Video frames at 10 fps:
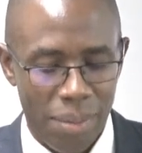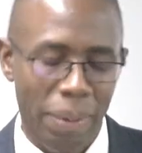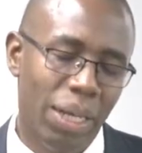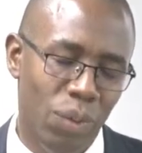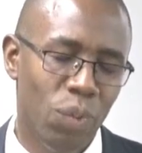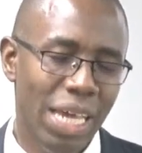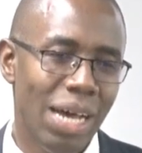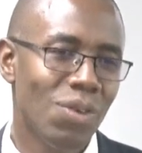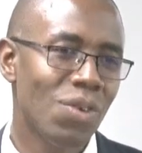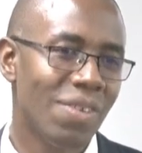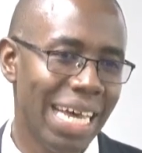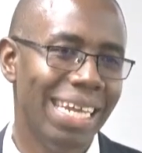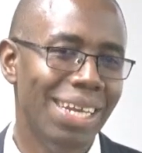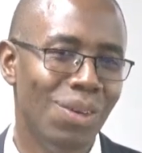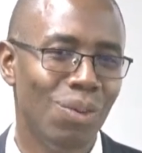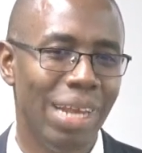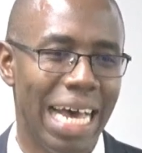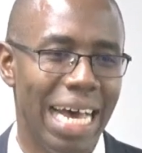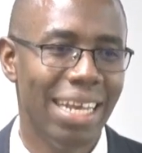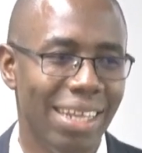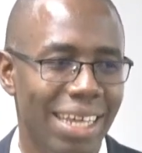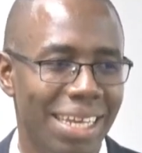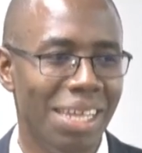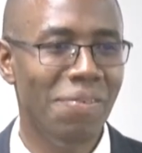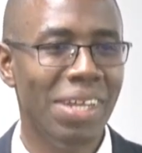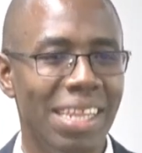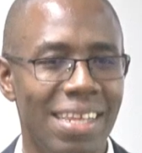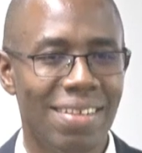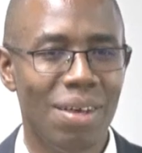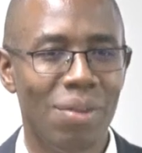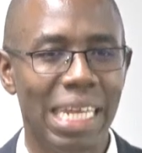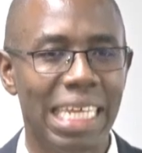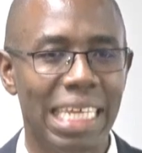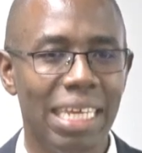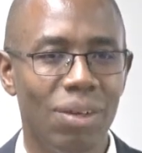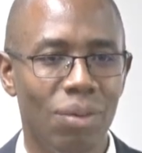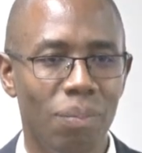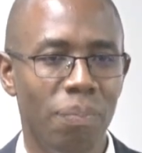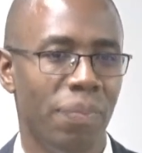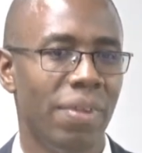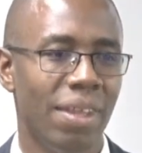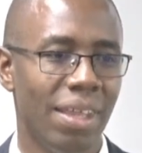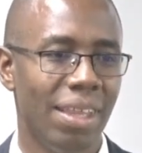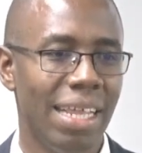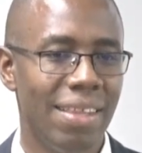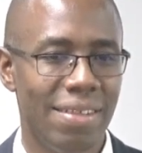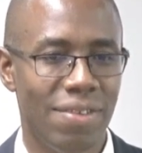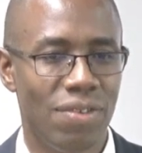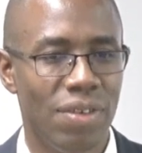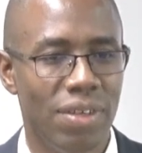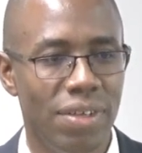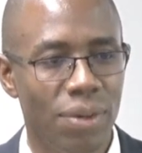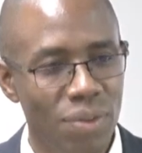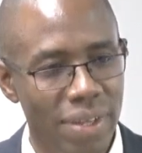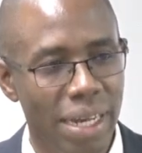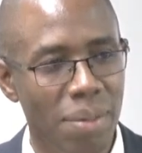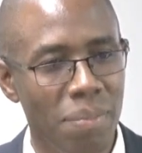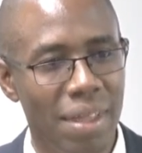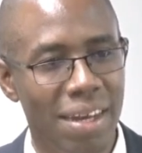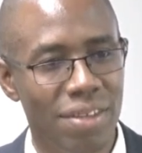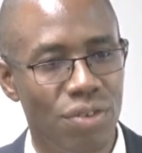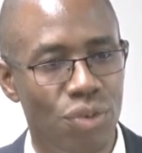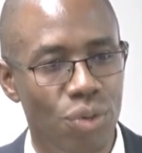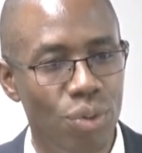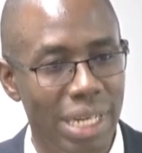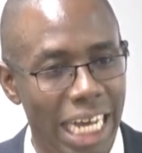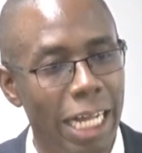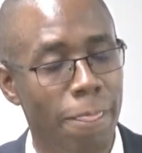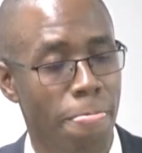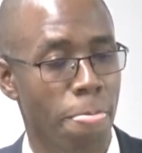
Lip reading: But we also saddened to learn that even in the southern kingdom, that is Jerusalem, that is Judah,